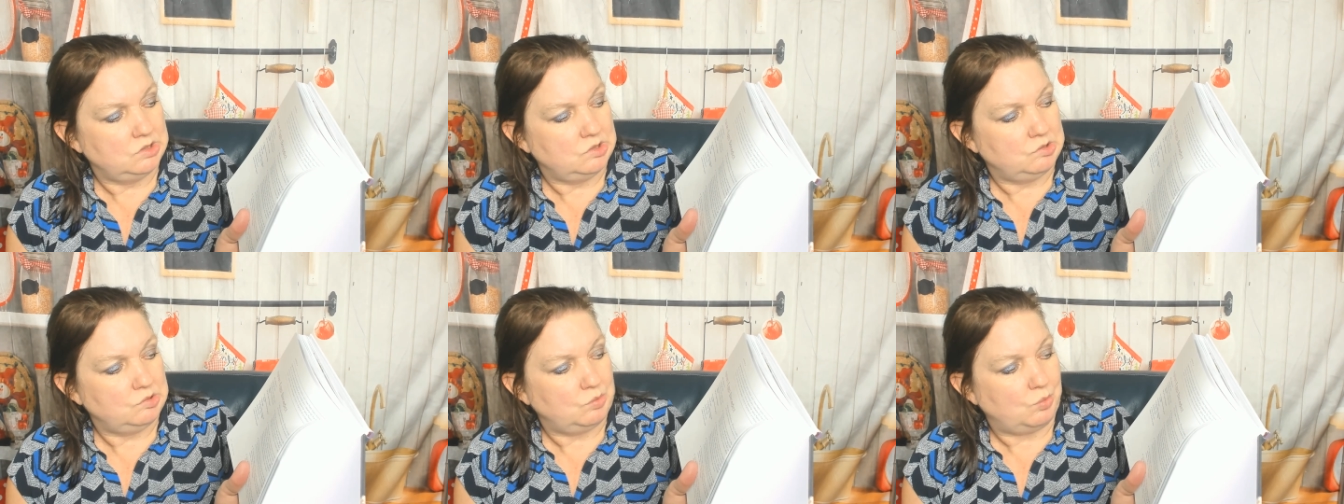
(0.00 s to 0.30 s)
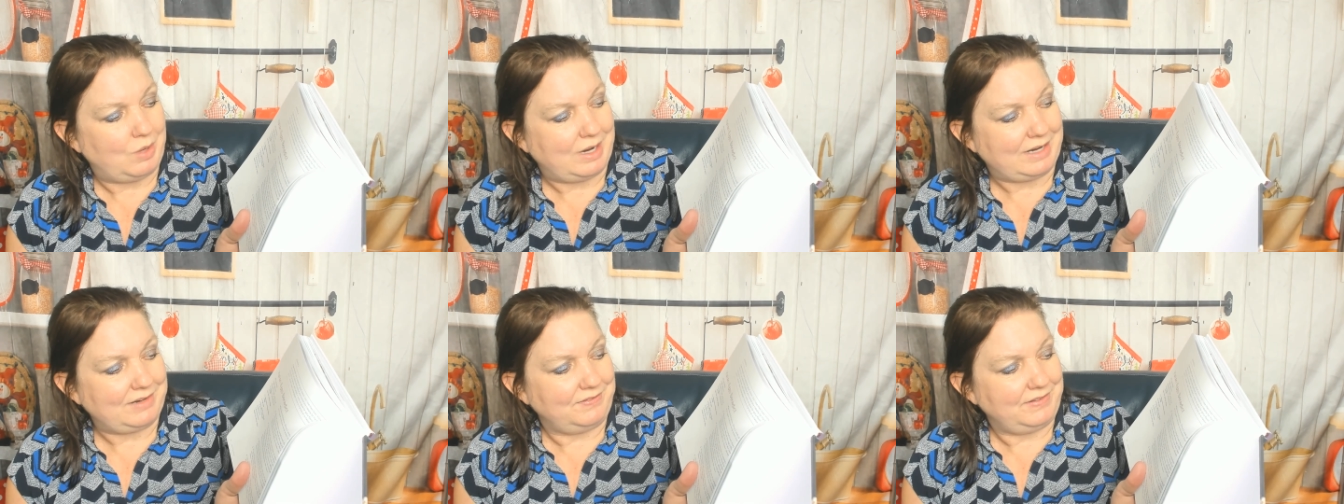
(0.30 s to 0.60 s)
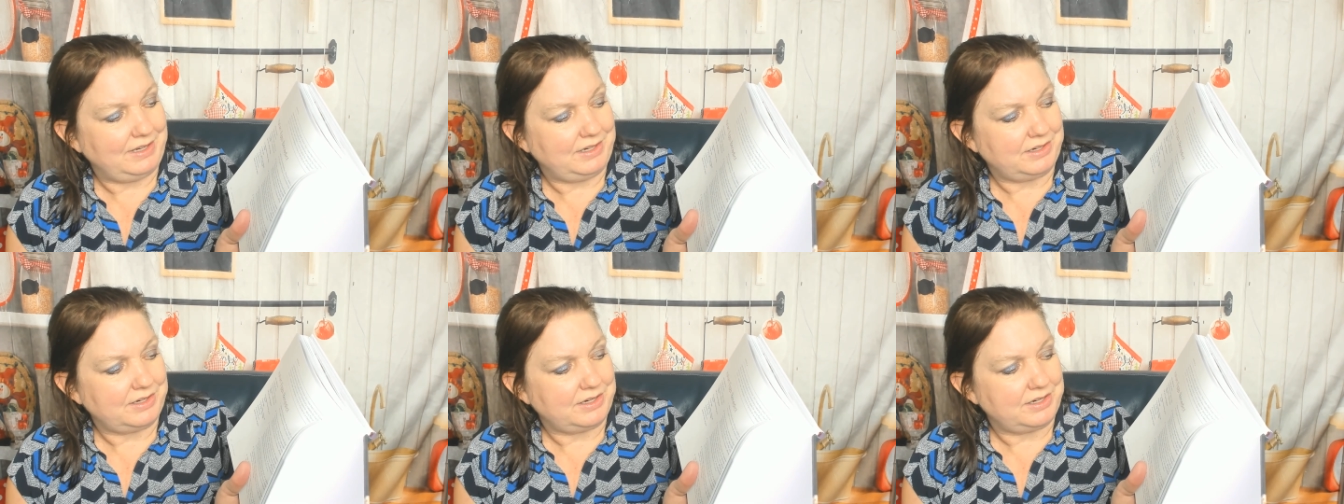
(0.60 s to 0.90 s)
white
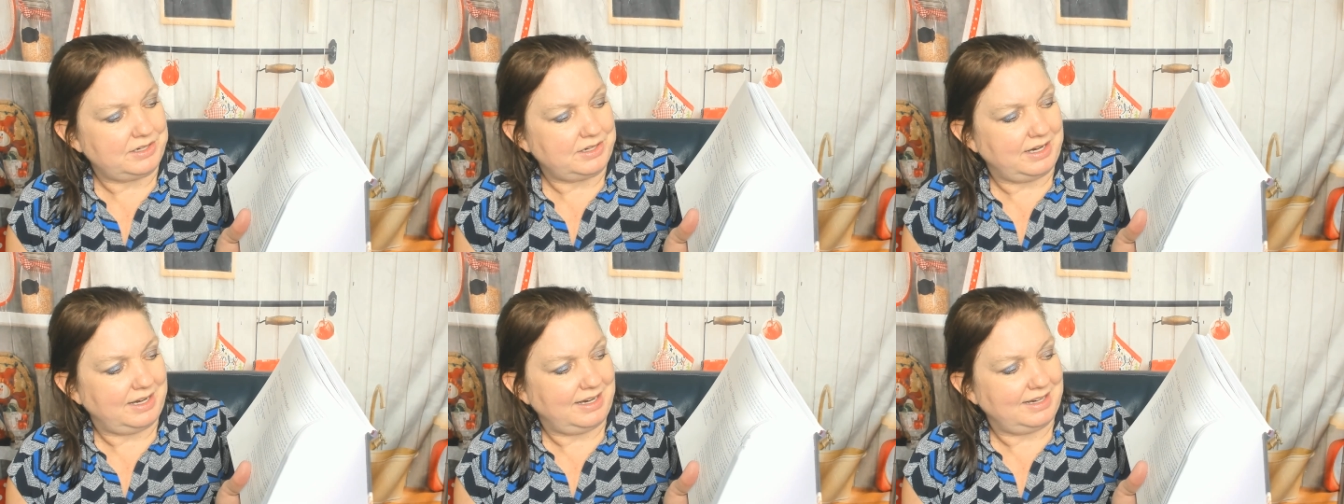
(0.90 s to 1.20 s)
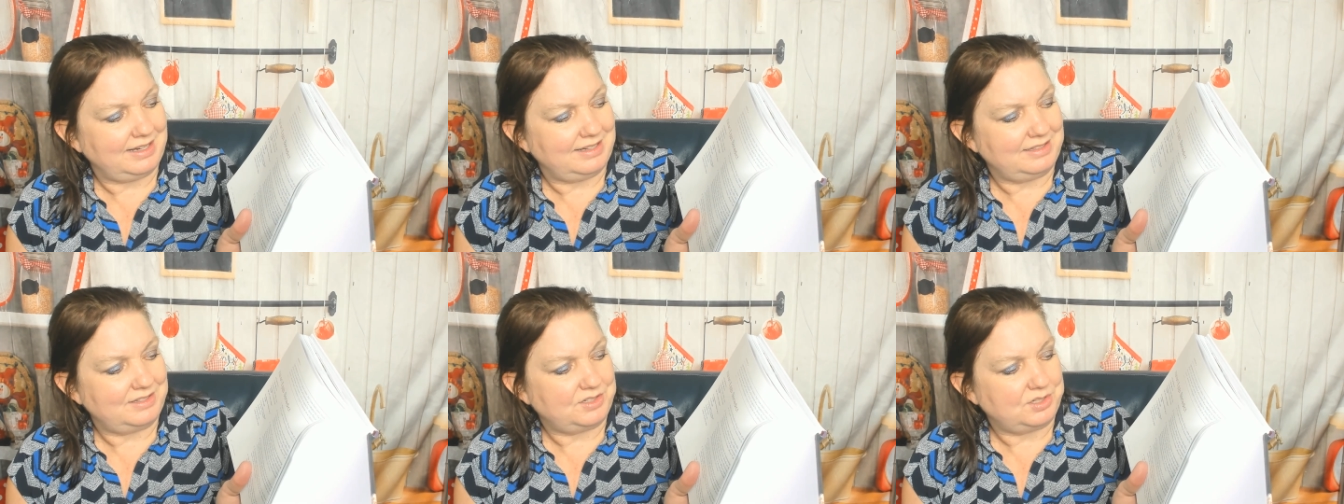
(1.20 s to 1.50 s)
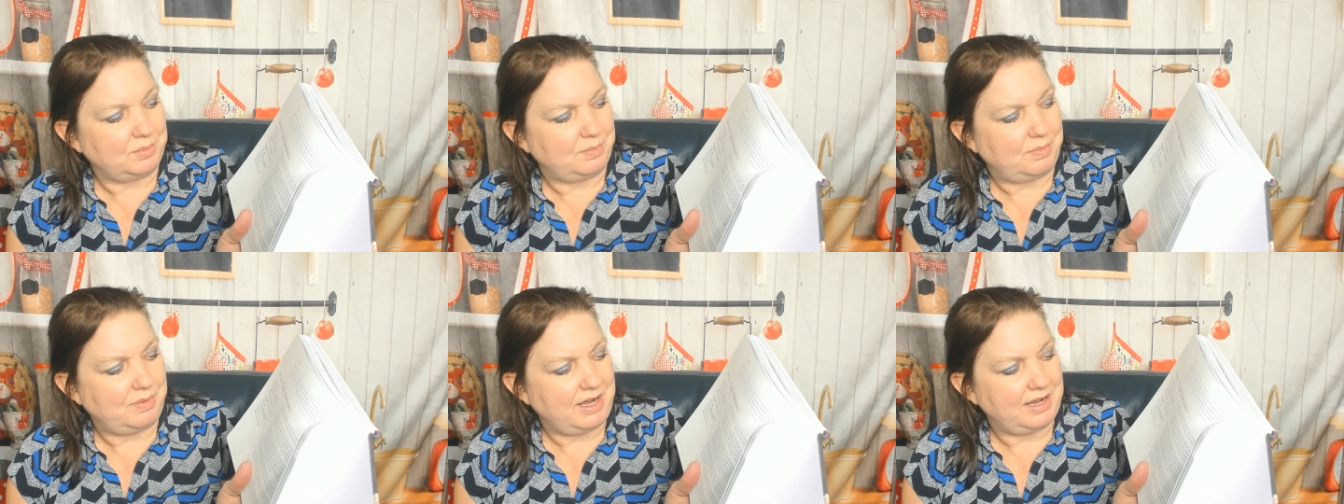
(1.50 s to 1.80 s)
vinegar, eggs,
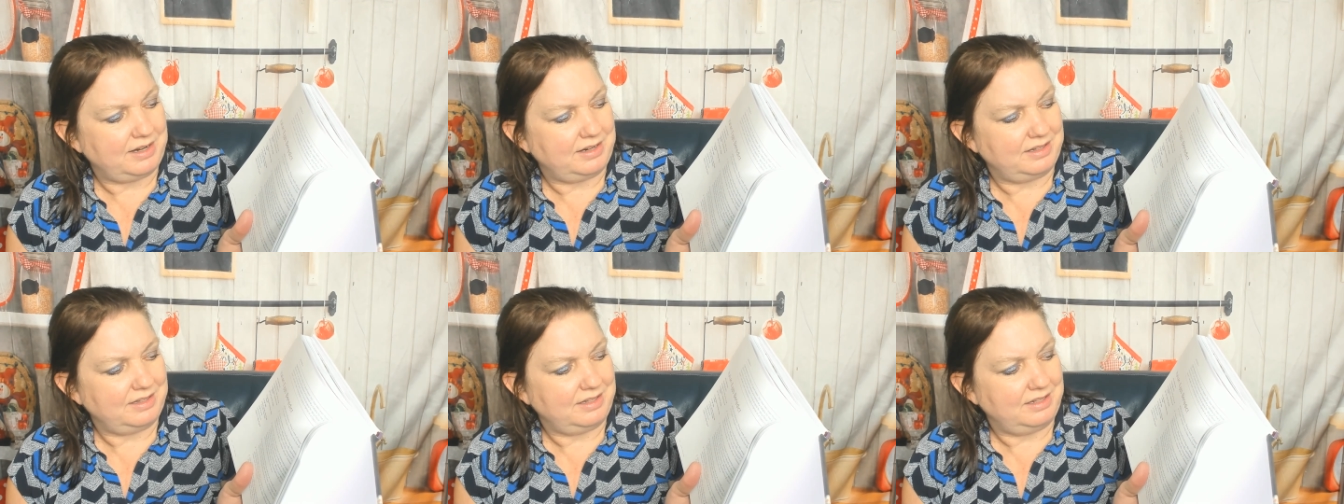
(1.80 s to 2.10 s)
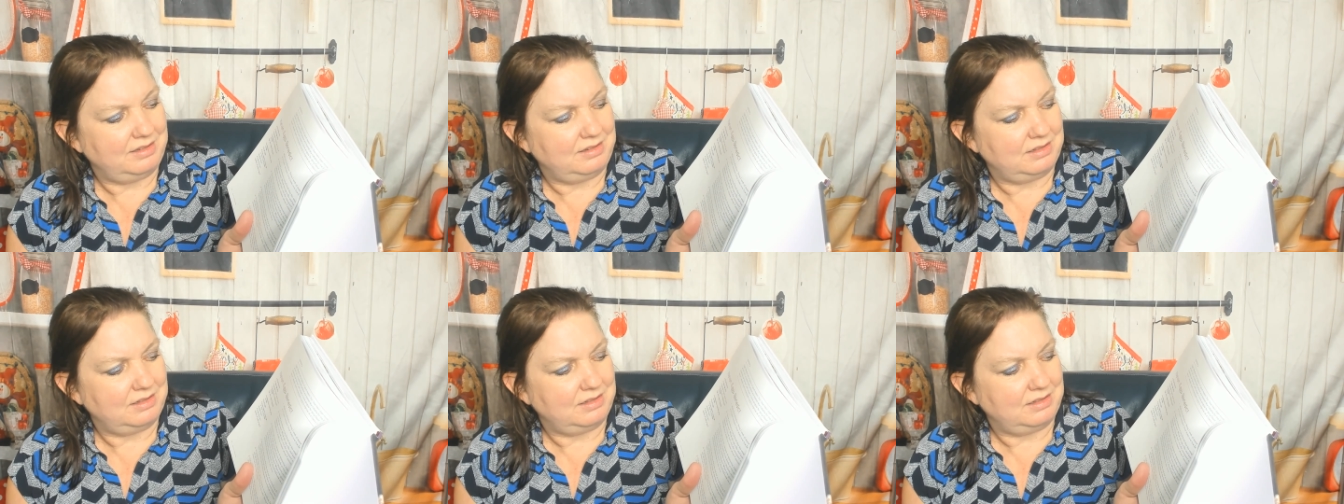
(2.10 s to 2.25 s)
ciabatta,